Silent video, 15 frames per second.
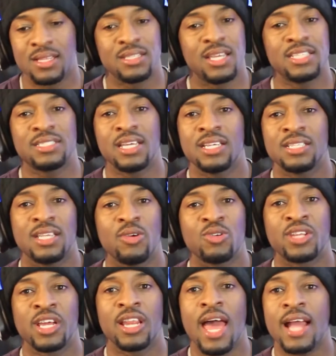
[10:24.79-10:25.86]

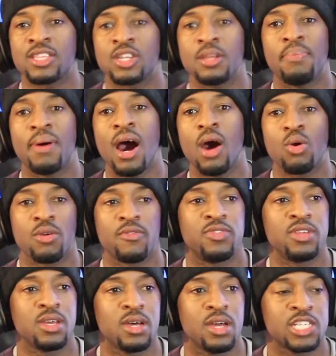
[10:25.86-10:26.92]
They lacked on the power of
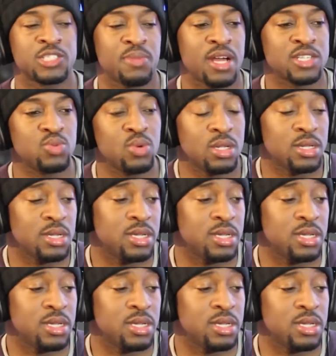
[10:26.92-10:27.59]
the Xbox One.